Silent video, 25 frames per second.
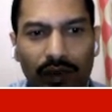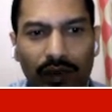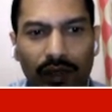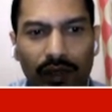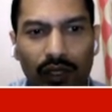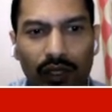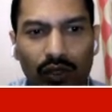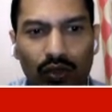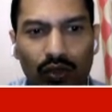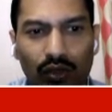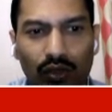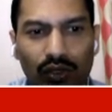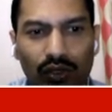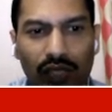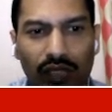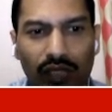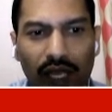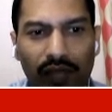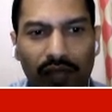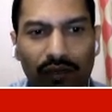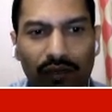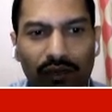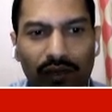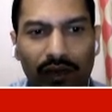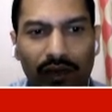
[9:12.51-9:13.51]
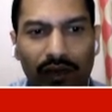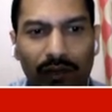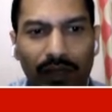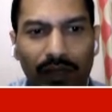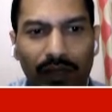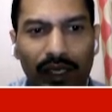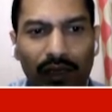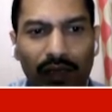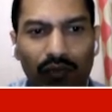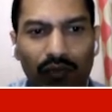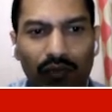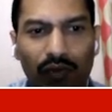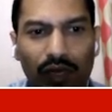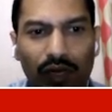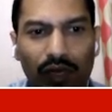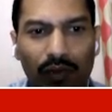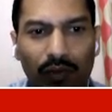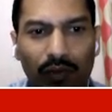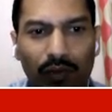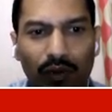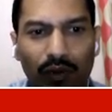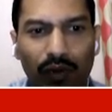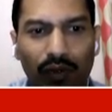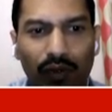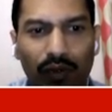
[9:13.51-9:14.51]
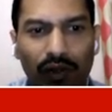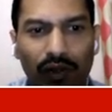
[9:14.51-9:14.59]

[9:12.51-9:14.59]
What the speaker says: So psi will be 1 upon